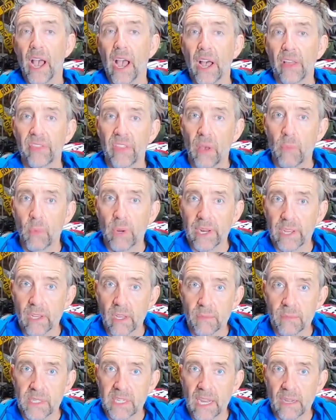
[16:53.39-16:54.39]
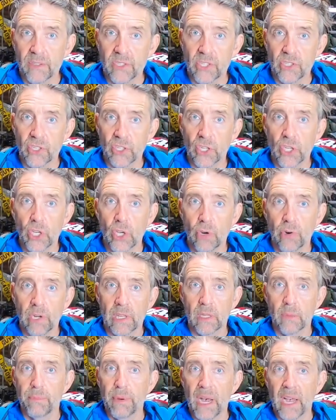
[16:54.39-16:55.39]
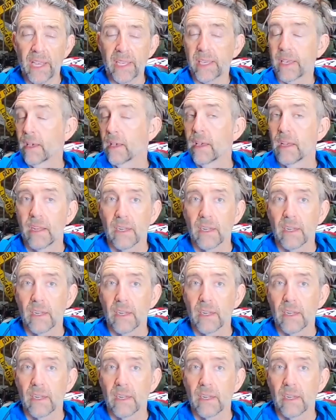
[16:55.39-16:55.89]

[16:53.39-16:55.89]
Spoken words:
And then when it comes down to securing the bike,